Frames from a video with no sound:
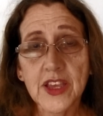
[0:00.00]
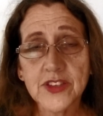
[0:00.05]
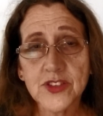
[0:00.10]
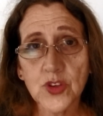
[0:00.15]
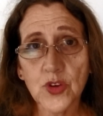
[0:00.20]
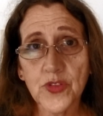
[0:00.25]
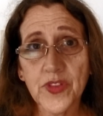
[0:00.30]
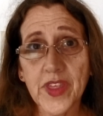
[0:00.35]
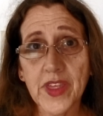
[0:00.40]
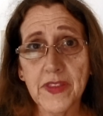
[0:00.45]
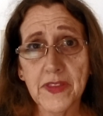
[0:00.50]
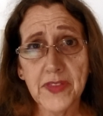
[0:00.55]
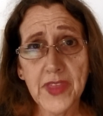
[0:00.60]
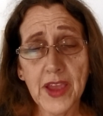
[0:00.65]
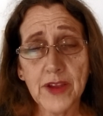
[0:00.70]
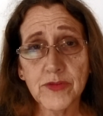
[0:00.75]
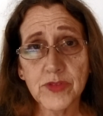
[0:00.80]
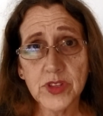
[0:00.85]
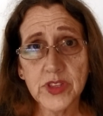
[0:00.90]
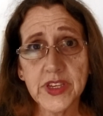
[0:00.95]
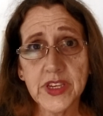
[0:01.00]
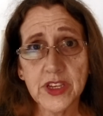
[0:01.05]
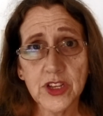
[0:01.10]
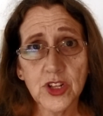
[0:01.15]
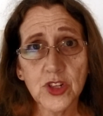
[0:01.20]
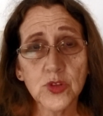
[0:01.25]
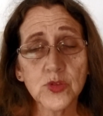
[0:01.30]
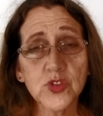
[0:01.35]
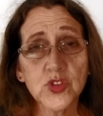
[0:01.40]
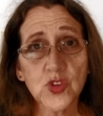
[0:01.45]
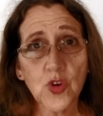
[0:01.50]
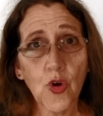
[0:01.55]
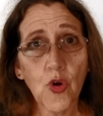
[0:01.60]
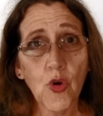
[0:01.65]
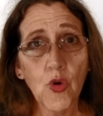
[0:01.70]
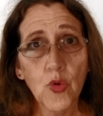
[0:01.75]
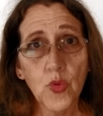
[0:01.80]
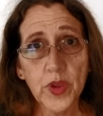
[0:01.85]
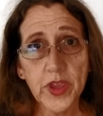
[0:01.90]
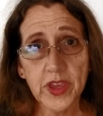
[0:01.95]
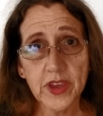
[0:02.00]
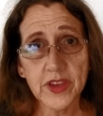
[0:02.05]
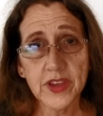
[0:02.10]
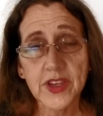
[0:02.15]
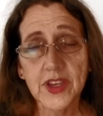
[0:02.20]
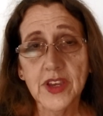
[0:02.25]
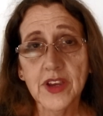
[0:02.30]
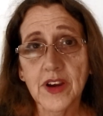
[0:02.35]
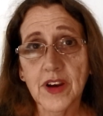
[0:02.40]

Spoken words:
So then, and that really includes the whole week